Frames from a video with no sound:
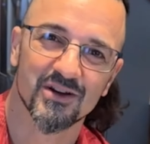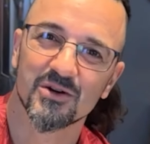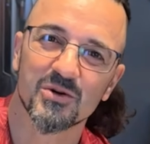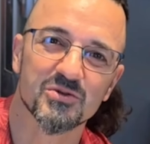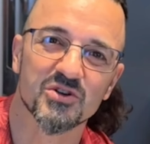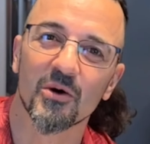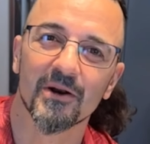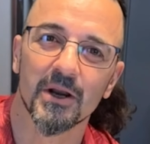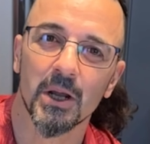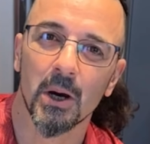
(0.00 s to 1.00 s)
who's going
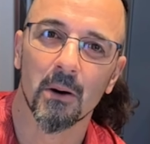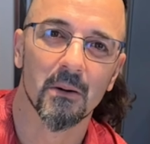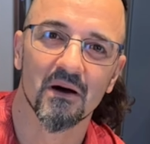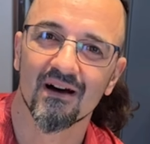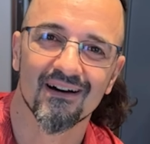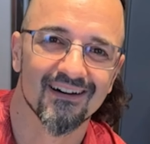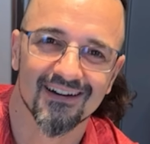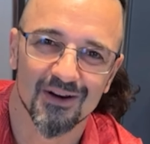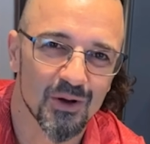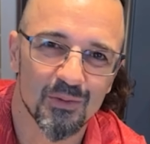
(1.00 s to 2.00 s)
to know?
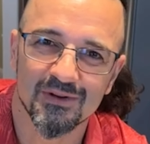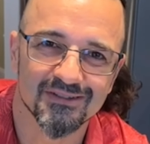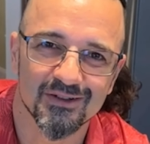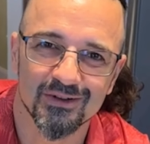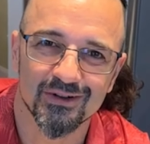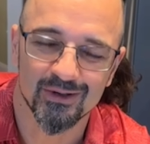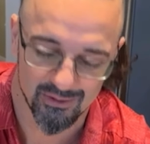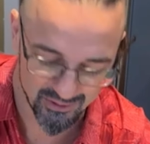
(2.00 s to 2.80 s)
Nobody's going to know.